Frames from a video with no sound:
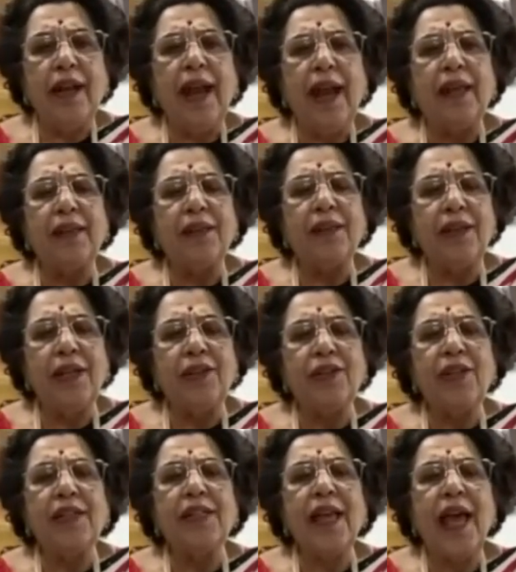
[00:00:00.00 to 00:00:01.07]
and the
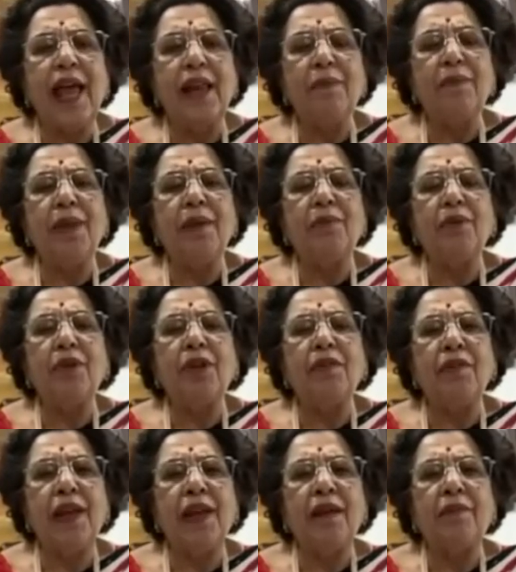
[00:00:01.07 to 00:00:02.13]
teachers help them to
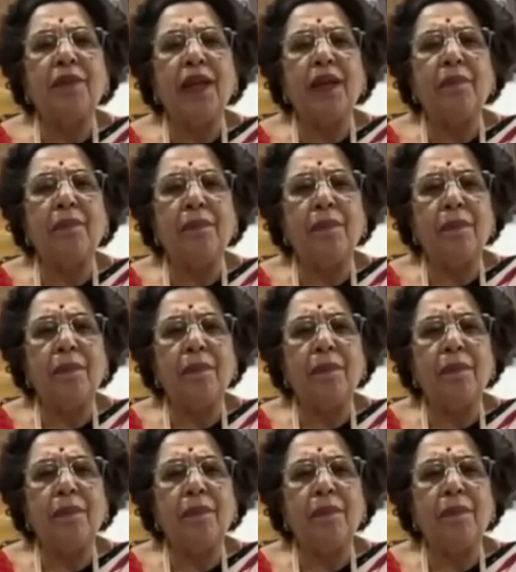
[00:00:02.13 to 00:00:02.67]
develop their